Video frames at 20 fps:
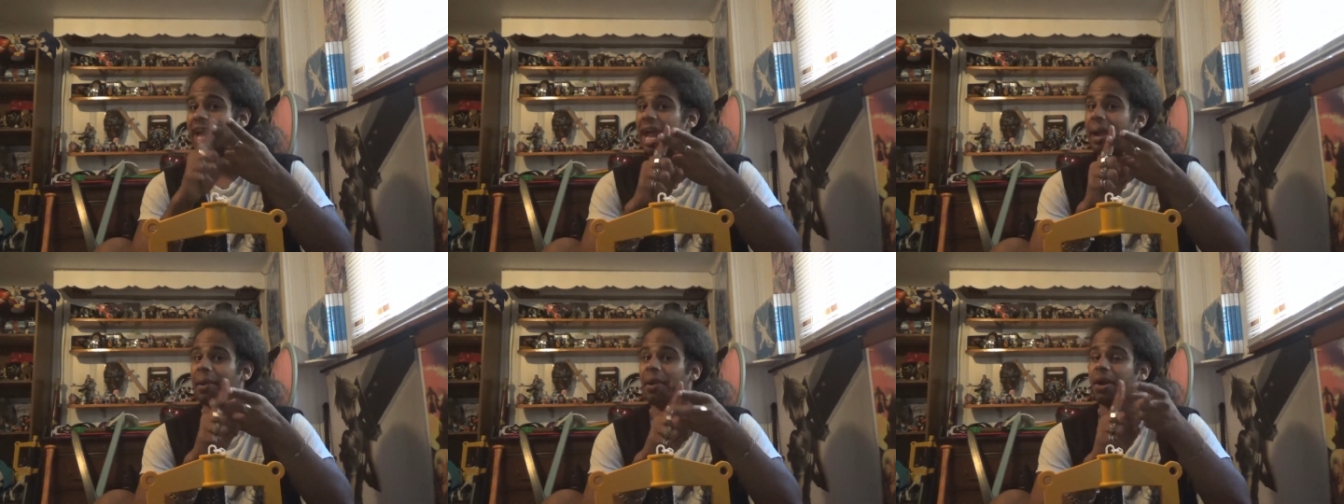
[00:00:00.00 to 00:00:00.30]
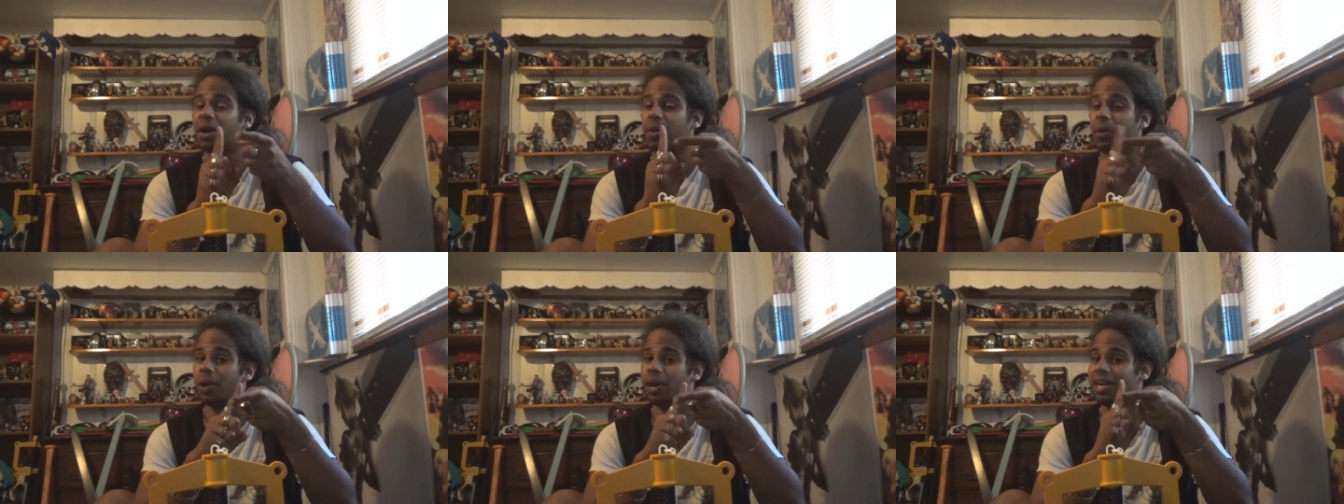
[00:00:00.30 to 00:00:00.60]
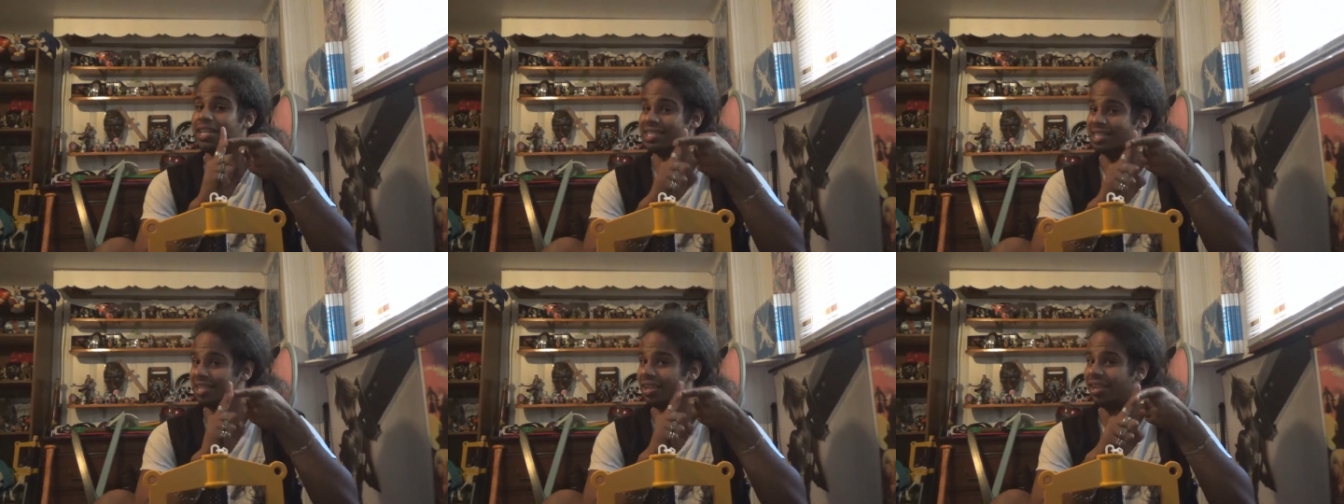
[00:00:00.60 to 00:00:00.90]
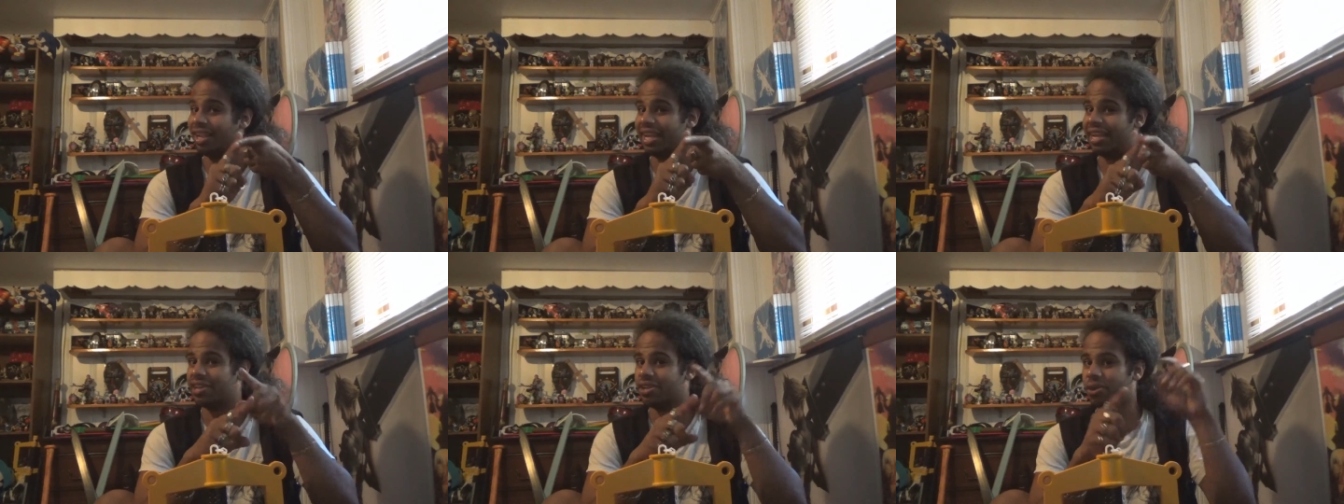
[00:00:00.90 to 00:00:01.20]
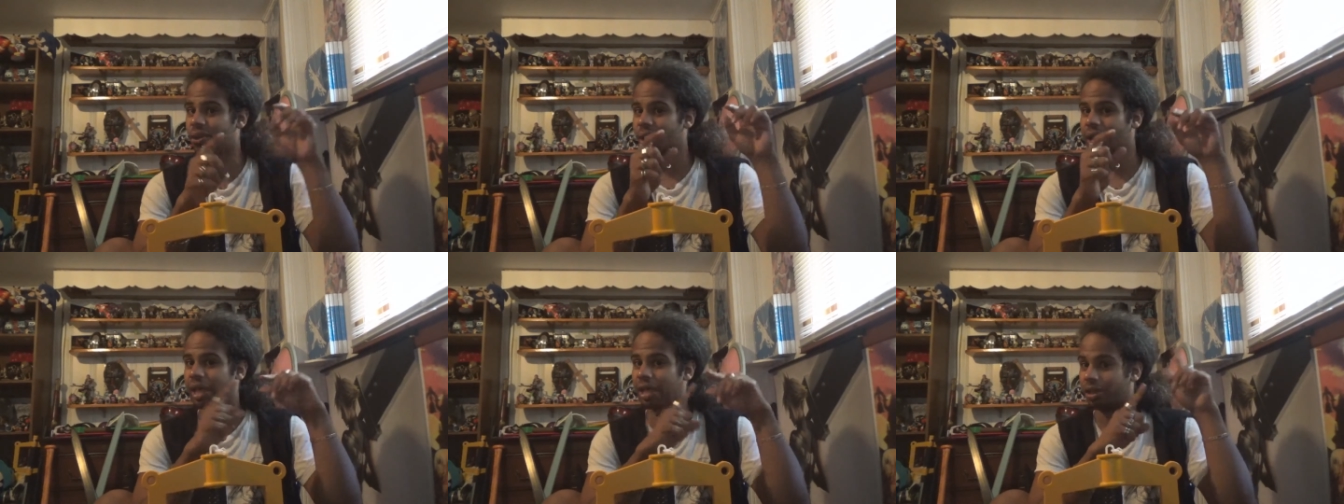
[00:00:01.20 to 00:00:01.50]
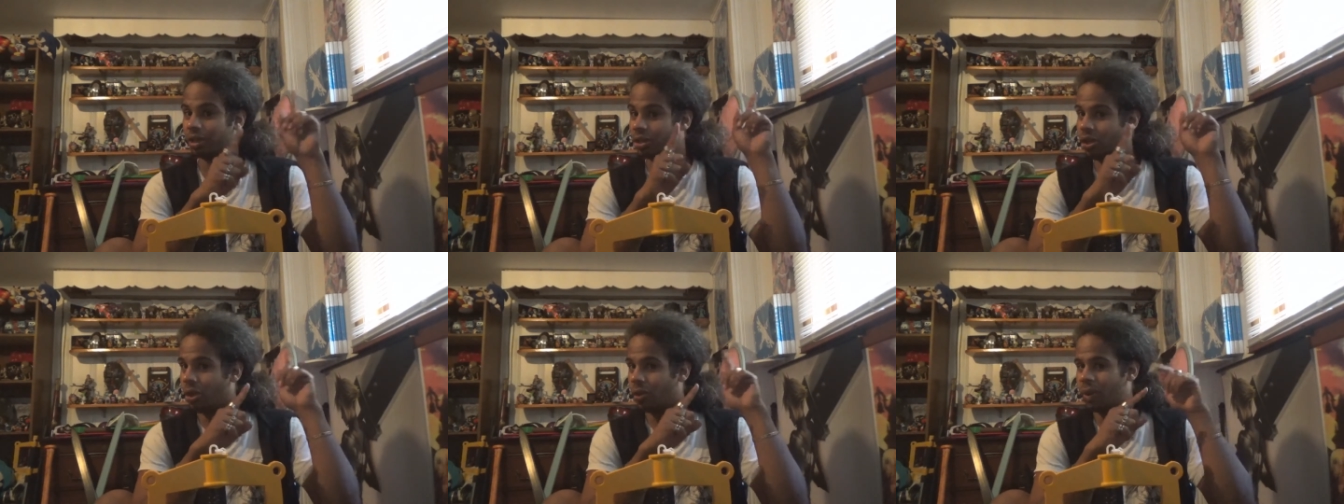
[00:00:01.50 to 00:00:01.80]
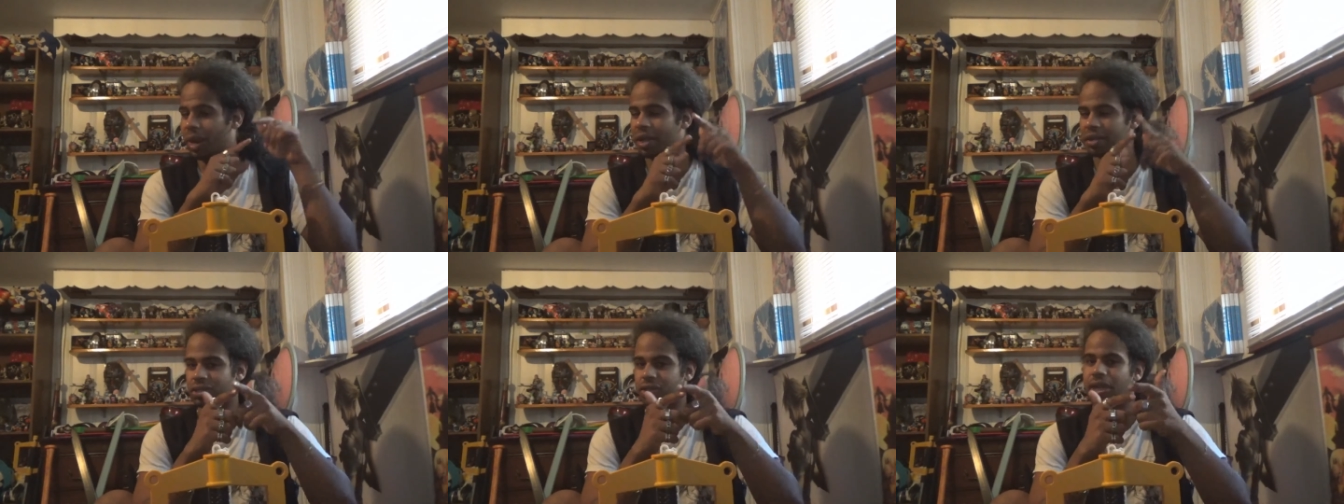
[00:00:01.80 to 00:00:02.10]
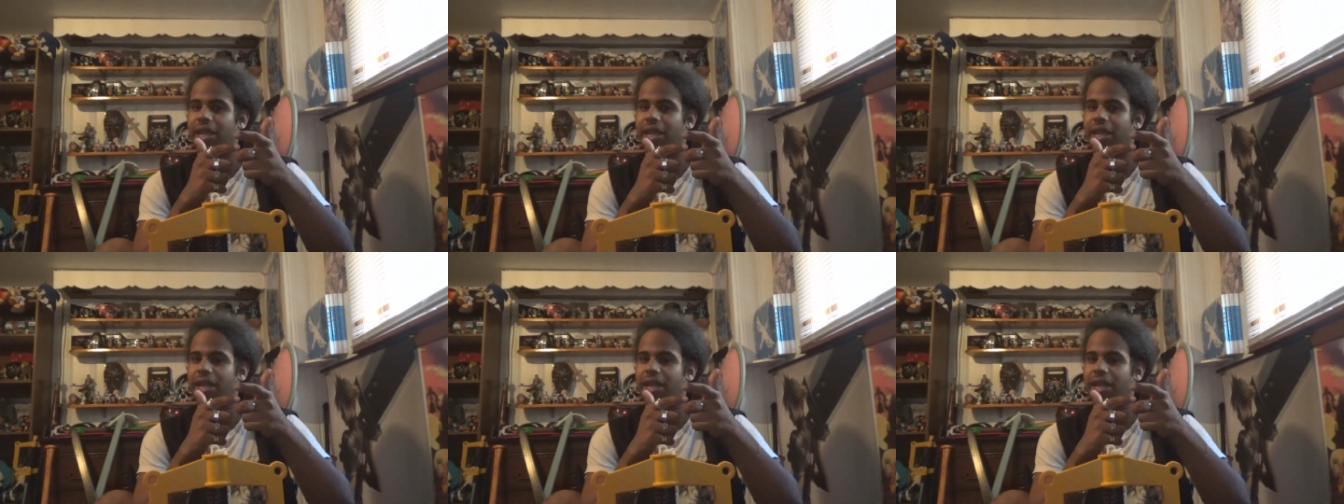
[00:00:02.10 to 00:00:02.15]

the hammer one is still in your like loadout.